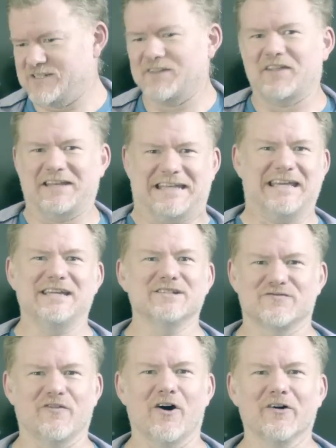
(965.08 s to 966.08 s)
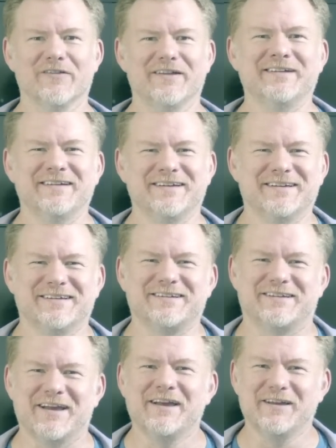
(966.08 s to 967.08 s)
not the tea's fault.
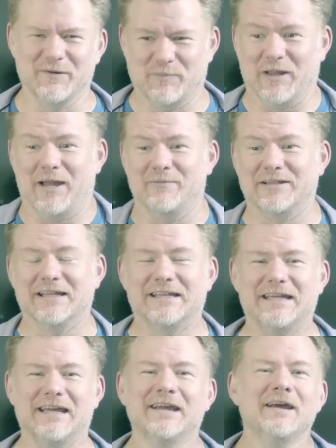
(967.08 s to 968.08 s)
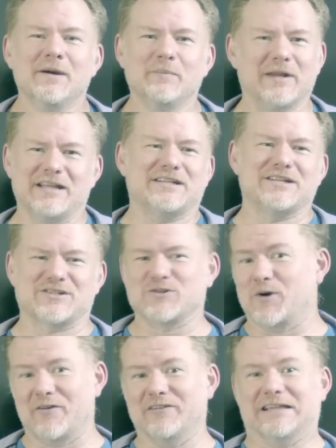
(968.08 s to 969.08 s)
You're blaming the tea, but it's just
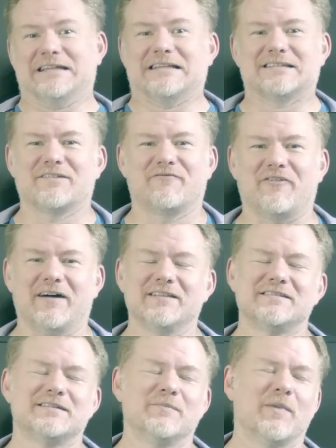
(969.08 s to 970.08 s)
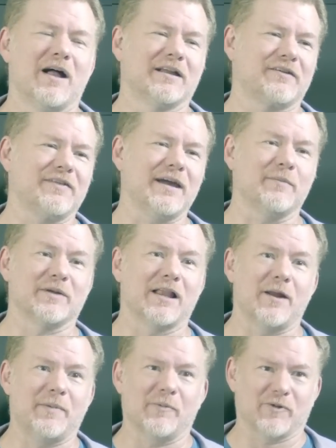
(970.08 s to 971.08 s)
sort of a little fun symbolic thing. But a
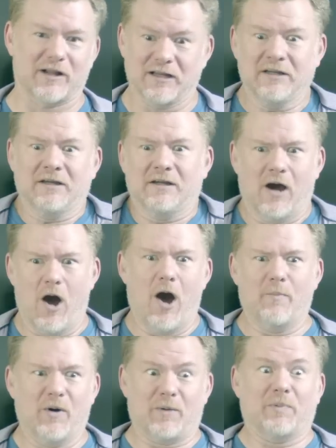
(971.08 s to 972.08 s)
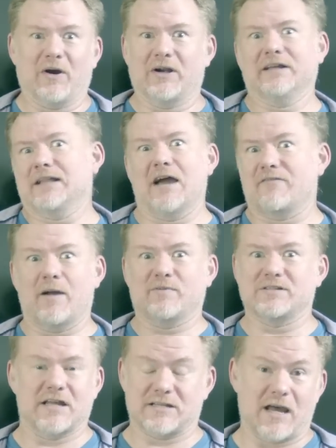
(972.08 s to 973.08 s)
lot of people are like, oh, book burning, that
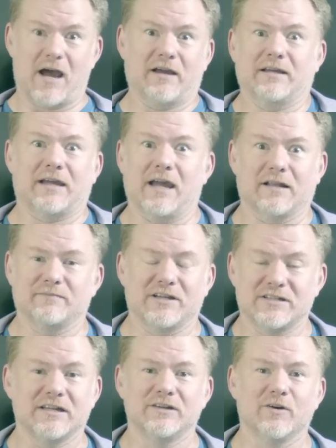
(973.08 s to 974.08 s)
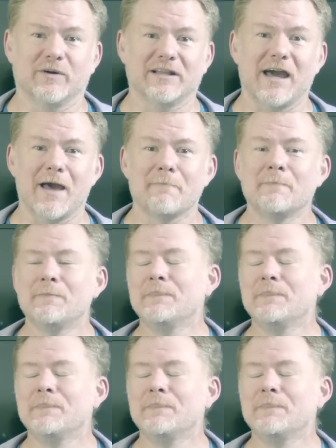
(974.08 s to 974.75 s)
represents, you can't be seen doing that.